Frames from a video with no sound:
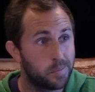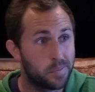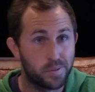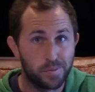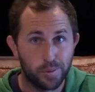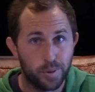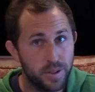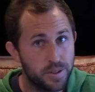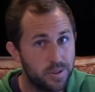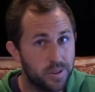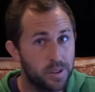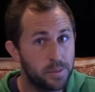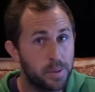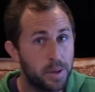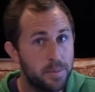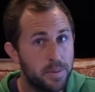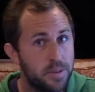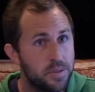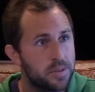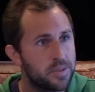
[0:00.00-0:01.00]
Before I started
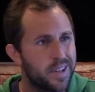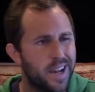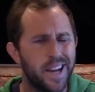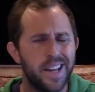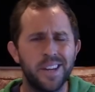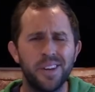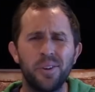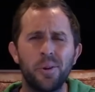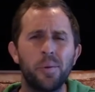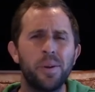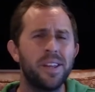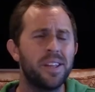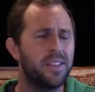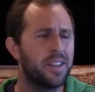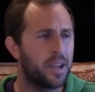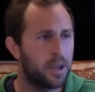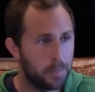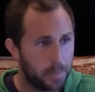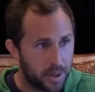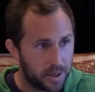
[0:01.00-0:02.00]
my business, I didn't know
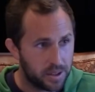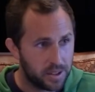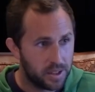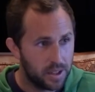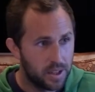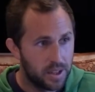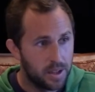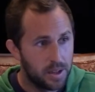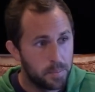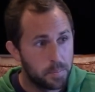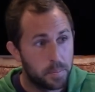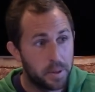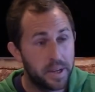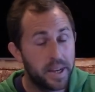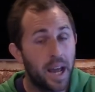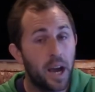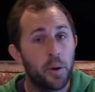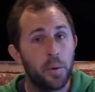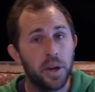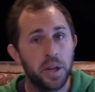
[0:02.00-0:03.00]
anything about it. But
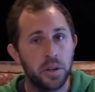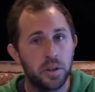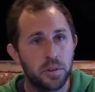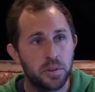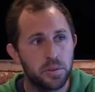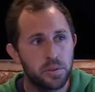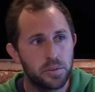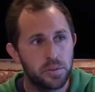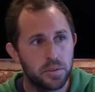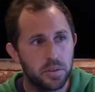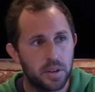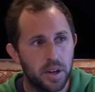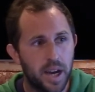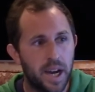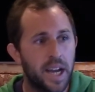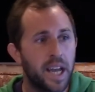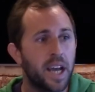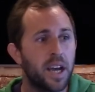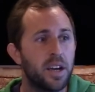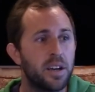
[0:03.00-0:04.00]
now I know
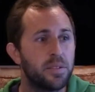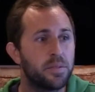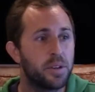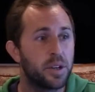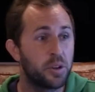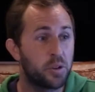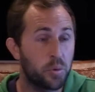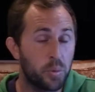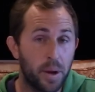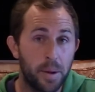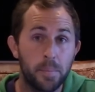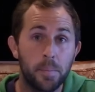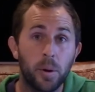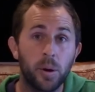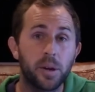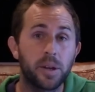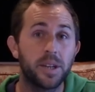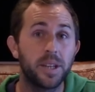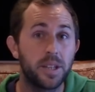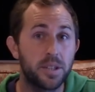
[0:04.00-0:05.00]
I have a great
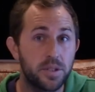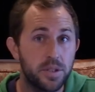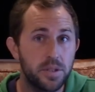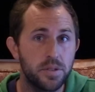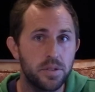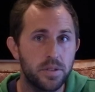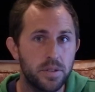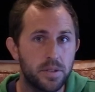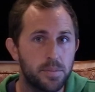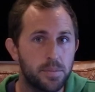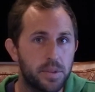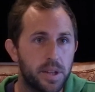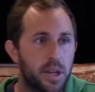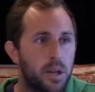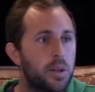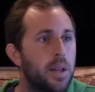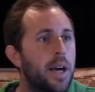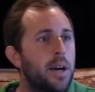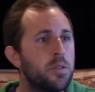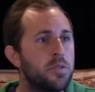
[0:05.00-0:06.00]
marketing system that
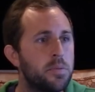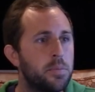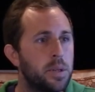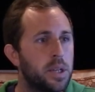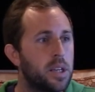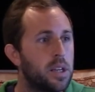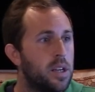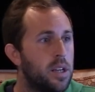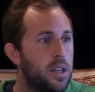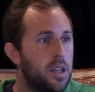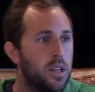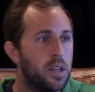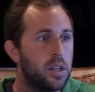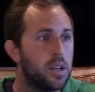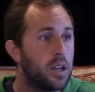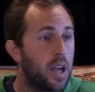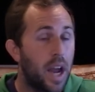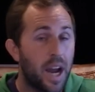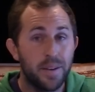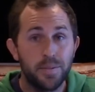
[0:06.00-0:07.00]
allows me
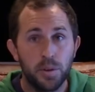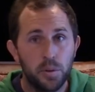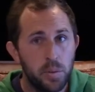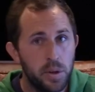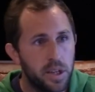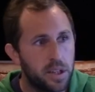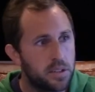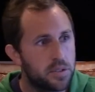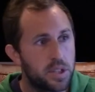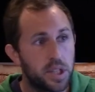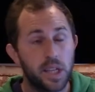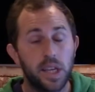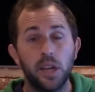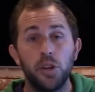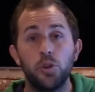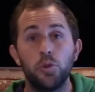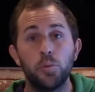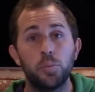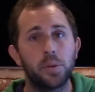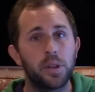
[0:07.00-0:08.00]
every week to
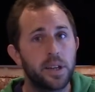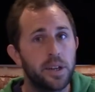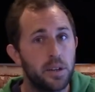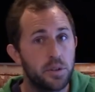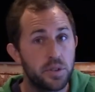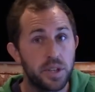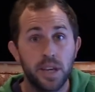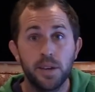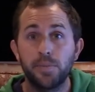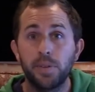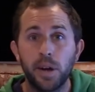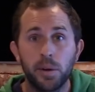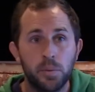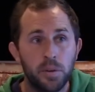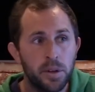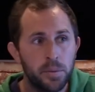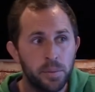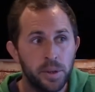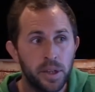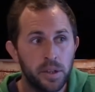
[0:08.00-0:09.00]
get new players. If I
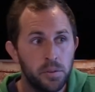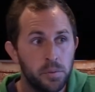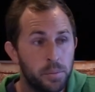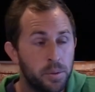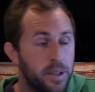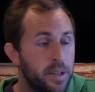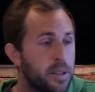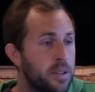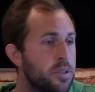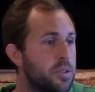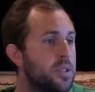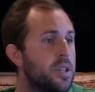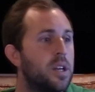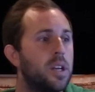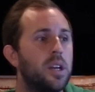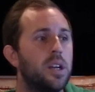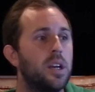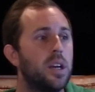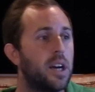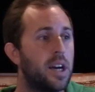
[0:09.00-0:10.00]
want to bring new players,
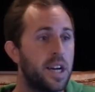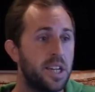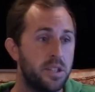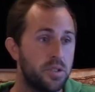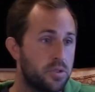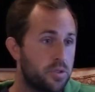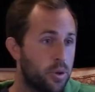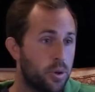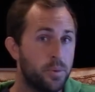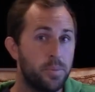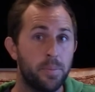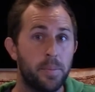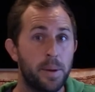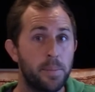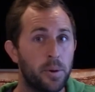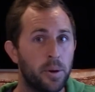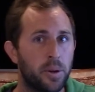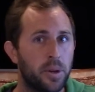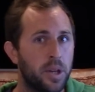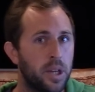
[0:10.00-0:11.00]
I just turn my
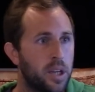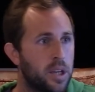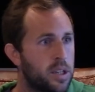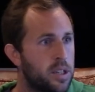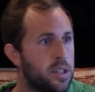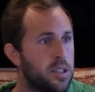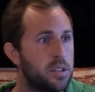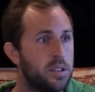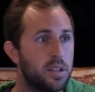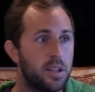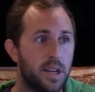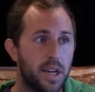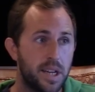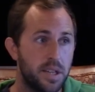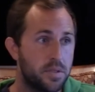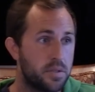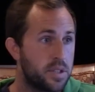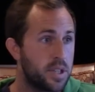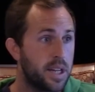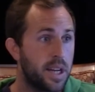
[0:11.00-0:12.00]
marketing on,
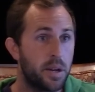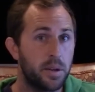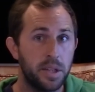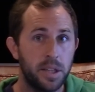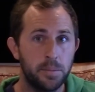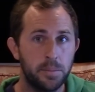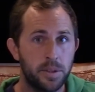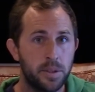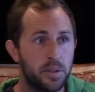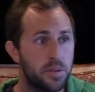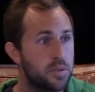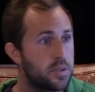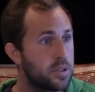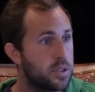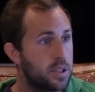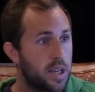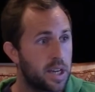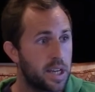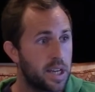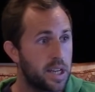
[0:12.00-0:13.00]
I send out emails,
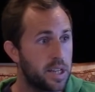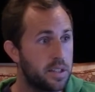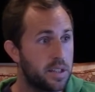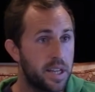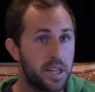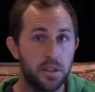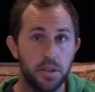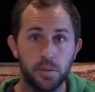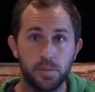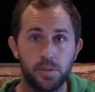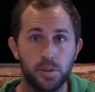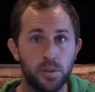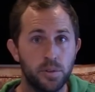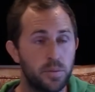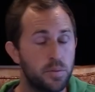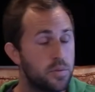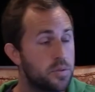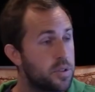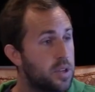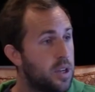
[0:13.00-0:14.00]
I hit the
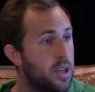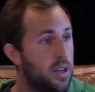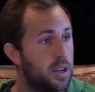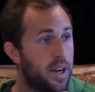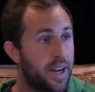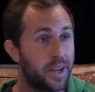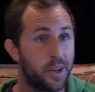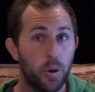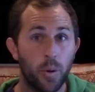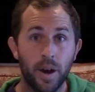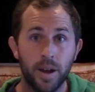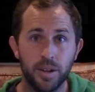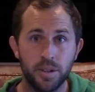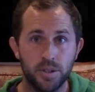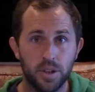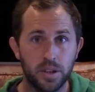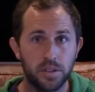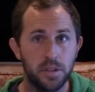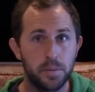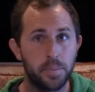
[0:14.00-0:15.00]
phones, I know how to
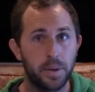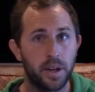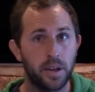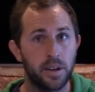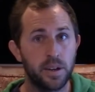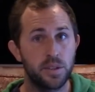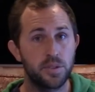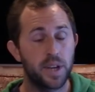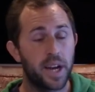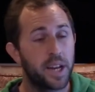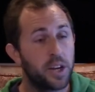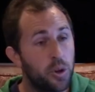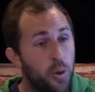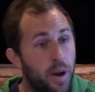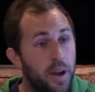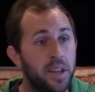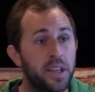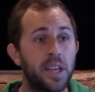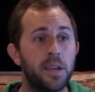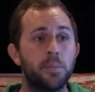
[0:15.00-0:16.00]
talk to parents, I know
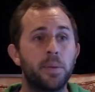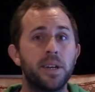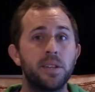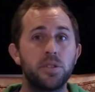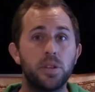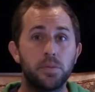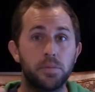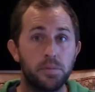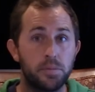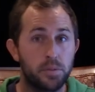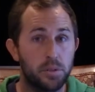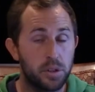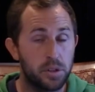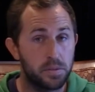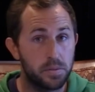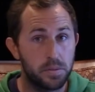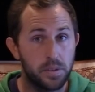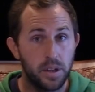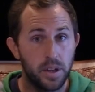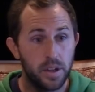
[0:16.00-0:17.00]
how to get myself in front
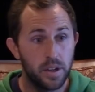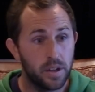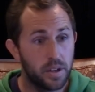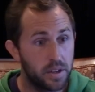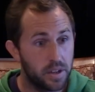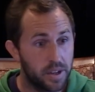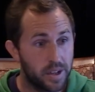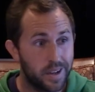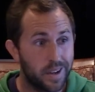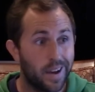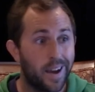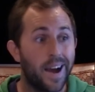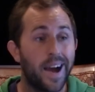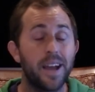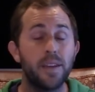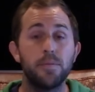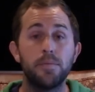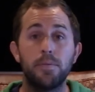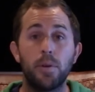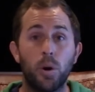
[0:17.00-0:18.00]
of a
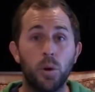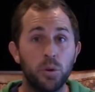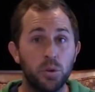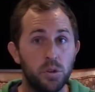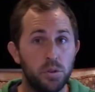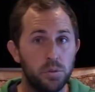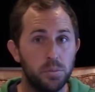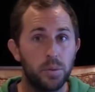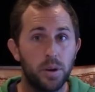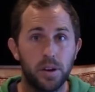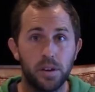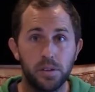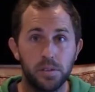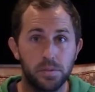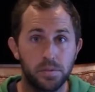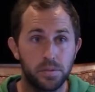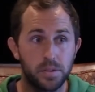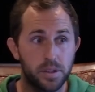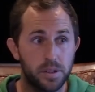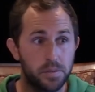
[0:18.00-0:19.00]
high volume
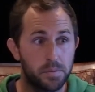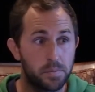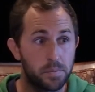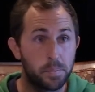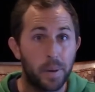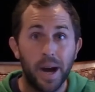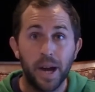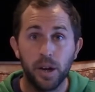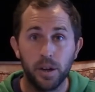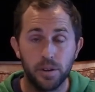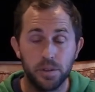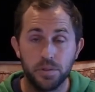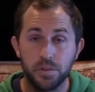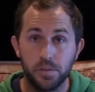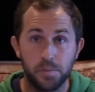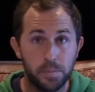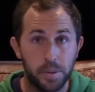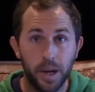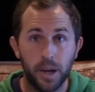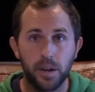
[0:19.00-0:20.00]
of buyers,
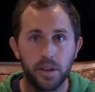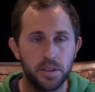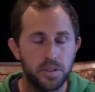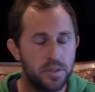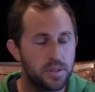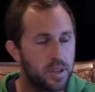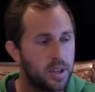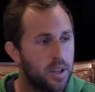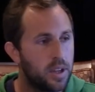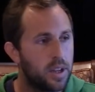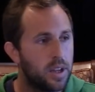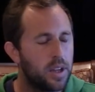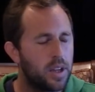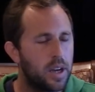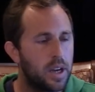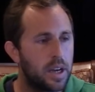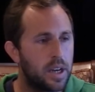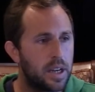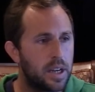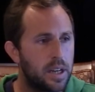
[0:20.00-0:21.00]
of parents
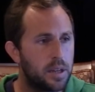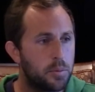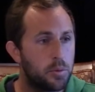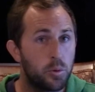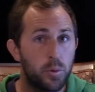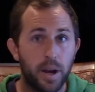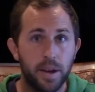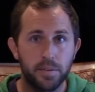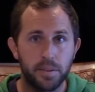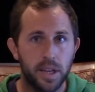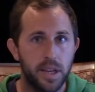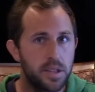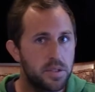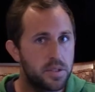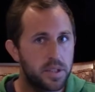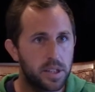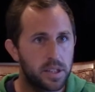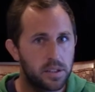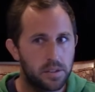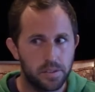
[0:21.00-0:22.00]
who have
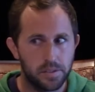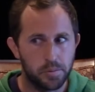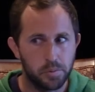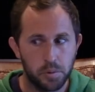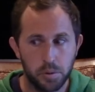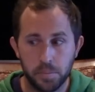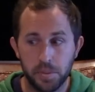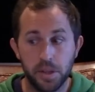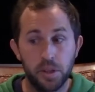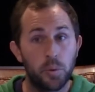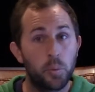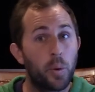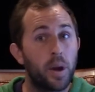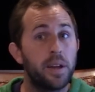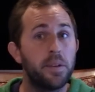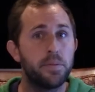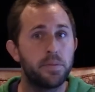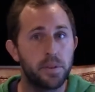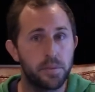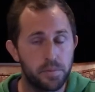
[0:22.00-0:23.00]
kids that would be the
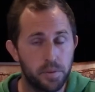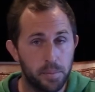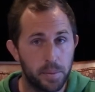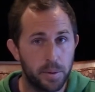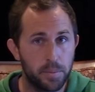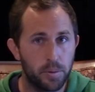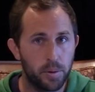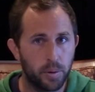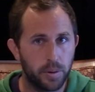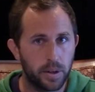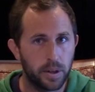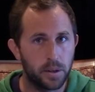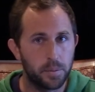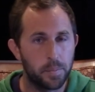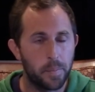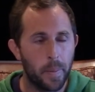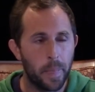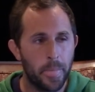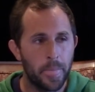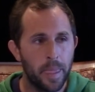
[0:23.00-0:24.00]
right fit for my
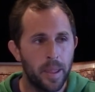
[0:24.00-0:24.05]
program.